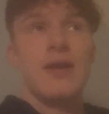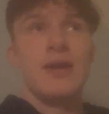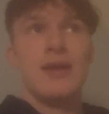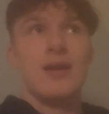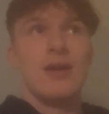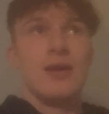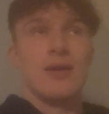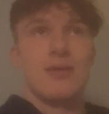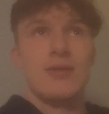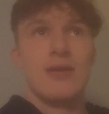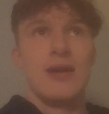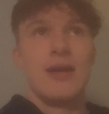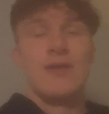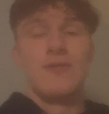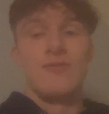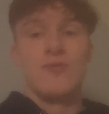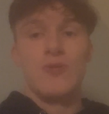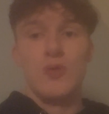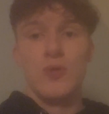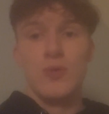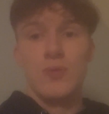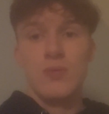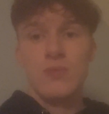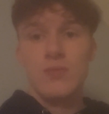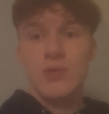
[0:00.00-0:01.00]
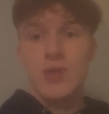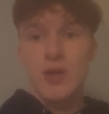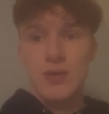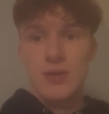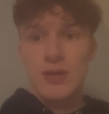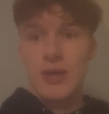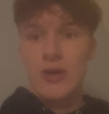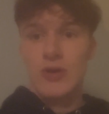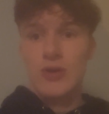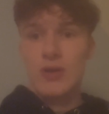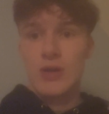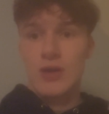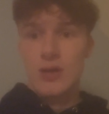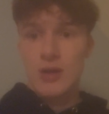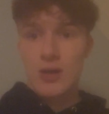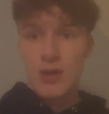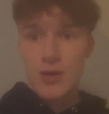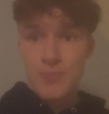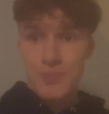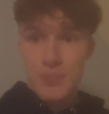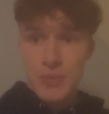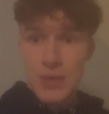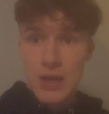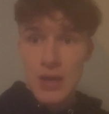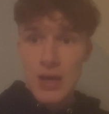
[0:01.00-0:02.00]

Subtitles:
then like info.dara.com.